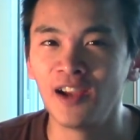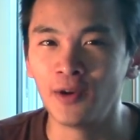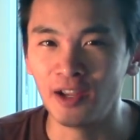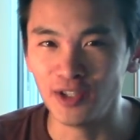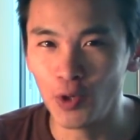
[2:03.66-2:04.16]

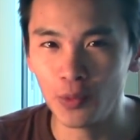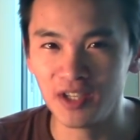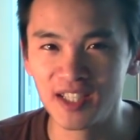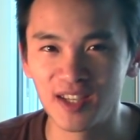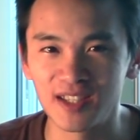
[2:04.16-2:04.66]
I know we
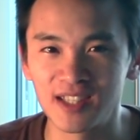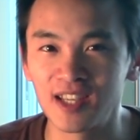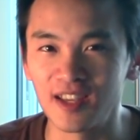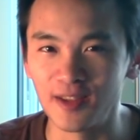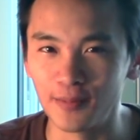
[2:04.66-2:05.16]
discussed
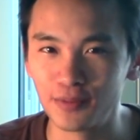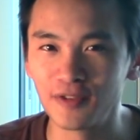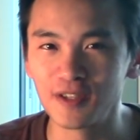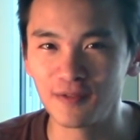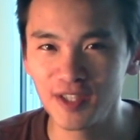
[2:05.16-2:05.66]
it in a
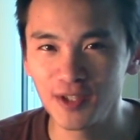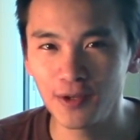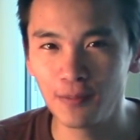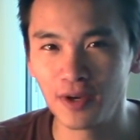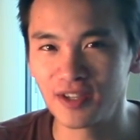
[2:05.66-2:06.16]
previous video,
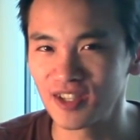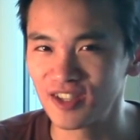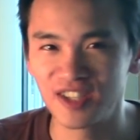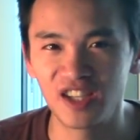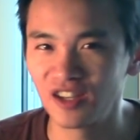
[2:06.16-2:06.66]
but a
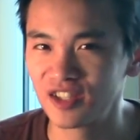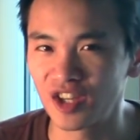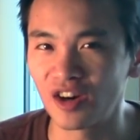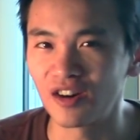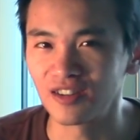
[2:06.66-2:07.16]

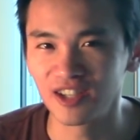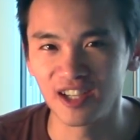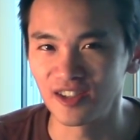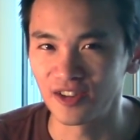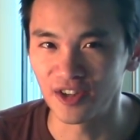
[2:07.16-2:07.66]
TLDR
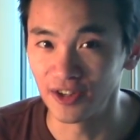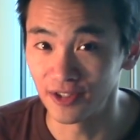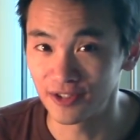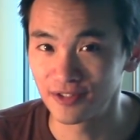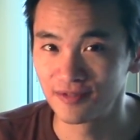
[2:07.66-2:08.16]
cannot hurt.